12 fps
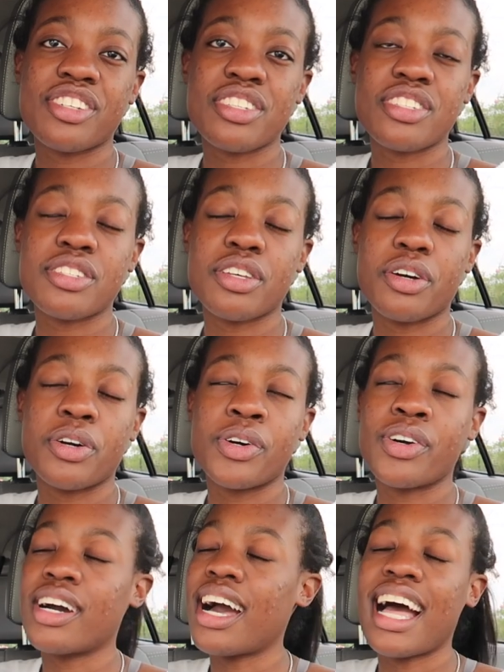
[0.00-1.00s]
just
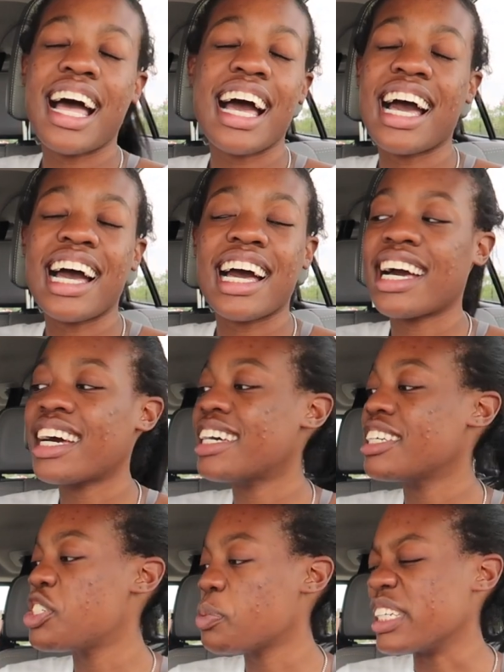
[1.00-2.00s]
so, I
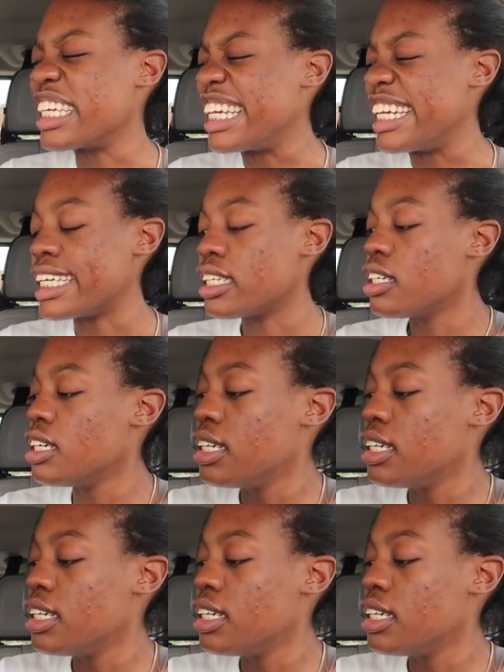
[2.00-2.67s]
just want to eat it.